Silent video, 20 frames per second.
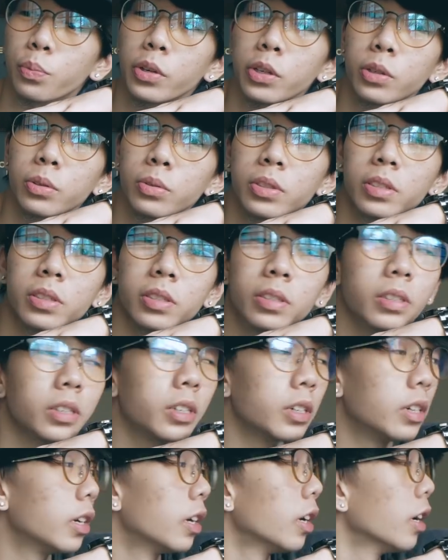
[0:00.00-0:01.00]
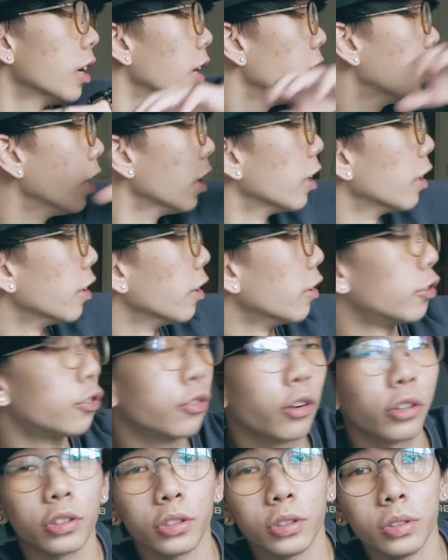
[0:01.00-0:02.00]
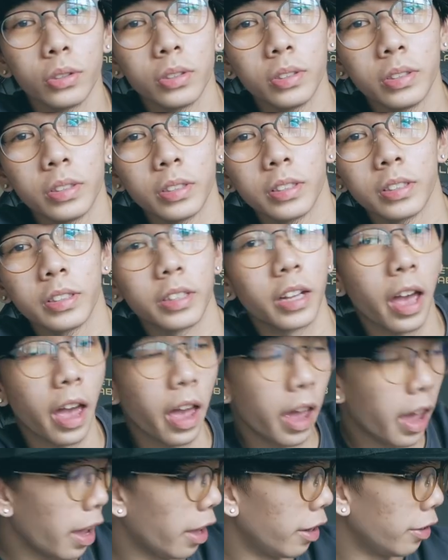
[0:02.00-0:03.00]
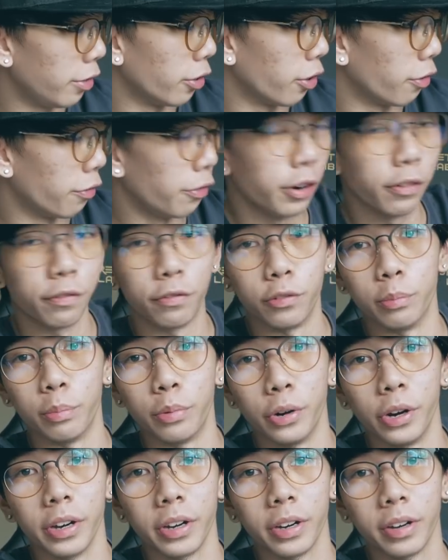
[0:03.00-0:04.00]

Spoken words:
wheels, throttle, and your rear foot brake.